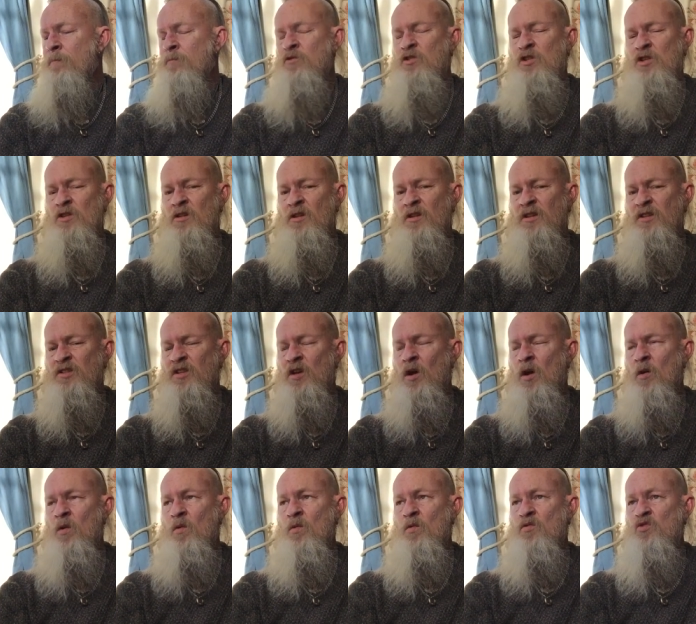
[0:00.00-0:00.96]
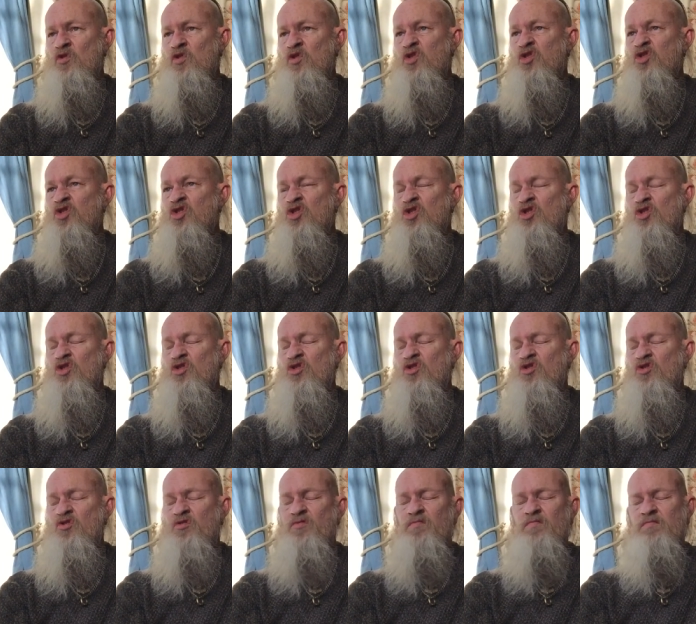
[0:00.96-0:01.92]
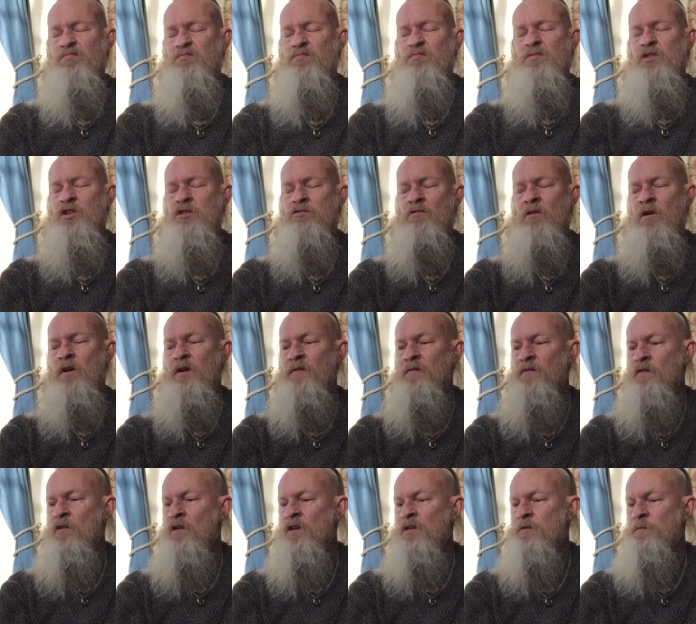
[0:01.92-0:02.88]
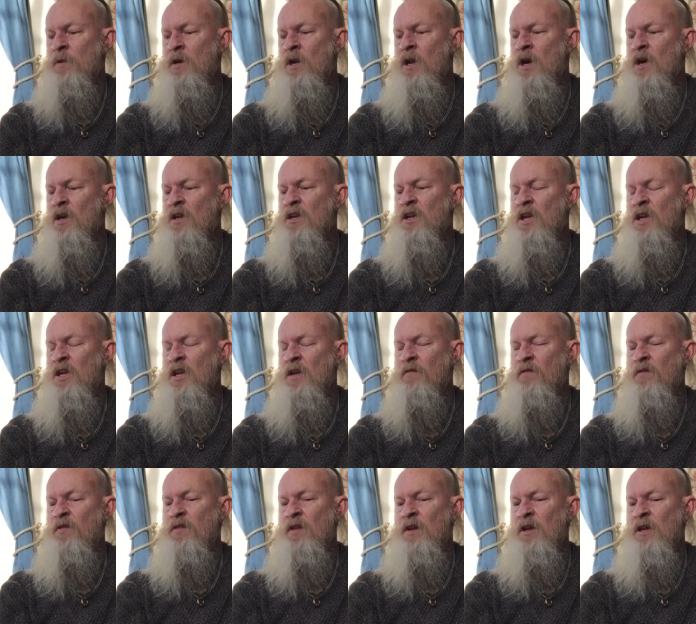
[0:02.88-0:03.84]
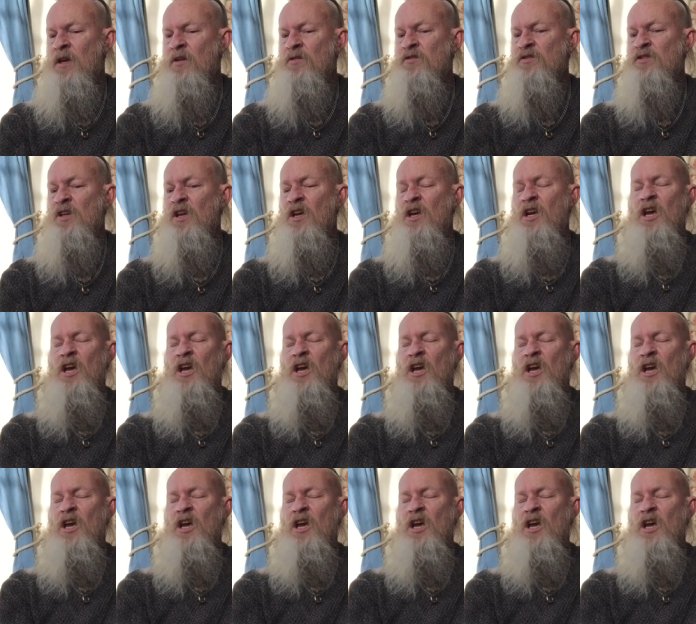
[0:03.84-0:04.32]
due to this whole coronavirus malarkey and everything else.